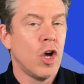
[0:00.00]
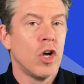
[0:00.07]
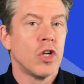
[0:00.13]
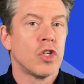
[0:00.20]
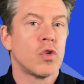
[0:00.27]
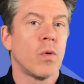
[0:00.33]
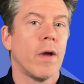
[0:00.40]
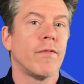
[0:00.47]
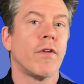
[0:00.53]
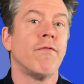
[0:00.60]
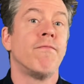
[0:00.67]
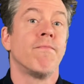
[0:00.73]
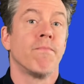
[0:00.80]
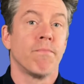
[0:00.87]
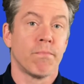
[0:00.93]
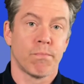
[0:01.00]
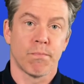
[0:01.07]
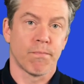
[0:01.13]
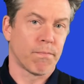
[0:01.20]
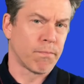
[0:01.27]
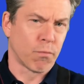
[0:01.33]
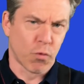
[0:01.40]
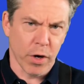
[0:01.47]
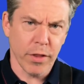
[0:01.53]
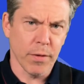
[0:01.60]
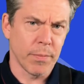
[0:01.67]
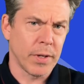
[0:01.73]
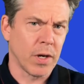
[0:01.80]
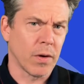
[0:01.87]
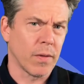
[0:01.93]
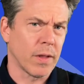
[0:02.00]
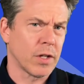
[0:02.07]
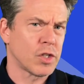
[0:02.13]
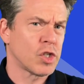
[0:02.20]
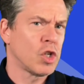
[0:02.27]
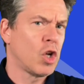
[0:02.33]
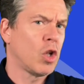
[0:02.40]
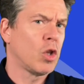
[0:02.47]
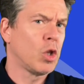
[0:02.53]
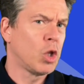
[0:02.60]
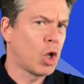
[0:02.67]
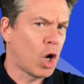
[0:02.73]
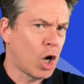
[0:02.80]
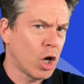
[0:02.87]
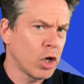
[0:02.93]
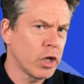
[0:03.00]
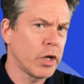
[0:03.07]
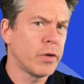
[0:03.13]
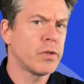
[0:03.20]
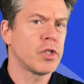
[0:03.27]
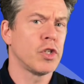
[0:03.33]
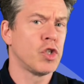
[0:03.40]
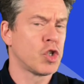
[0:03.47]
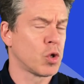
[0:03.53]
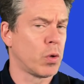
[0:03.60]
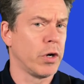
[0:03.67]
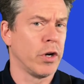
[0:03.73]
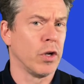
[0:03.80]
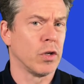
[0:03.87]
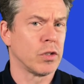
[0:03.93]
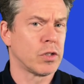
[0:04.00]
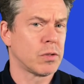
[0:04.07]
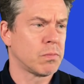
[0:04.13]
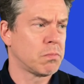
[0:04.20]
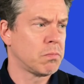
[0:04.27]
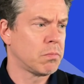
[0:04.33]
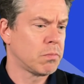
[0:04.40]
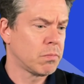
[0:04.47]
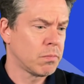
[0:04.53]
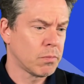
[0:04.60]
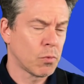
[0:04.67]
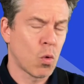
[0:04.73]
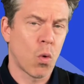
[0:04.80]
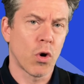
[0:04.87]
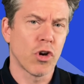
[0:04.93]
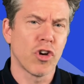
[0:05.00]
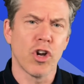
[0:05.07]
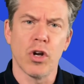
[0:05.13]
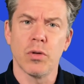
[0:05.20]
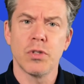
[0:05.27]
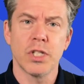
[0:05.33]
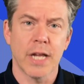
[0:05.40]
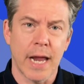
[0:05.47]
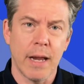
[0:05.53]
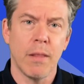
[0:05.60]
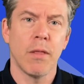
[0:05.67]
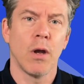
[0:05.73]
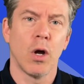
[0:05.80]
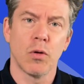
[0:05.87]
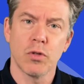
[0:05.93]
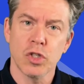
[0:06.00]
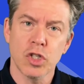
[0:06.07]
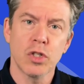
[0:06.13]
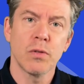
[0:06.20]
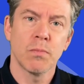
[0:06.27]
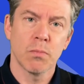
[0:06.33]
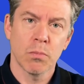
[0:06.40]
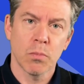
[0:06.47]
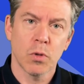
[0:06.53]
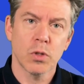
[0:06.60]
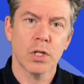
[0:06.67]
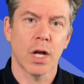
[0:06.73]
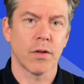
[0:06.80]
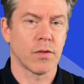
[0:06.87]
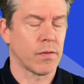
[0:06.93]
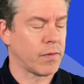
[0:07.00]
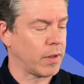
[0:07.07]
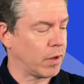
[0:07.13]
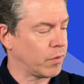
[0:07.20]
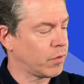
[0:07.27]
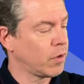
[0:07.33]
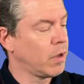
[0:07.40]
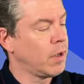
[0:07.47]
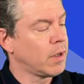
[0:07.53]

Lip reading: So we have a rhythm here that's long notes and short notes. Quarter notes, 1/8 notes, those kinds of things.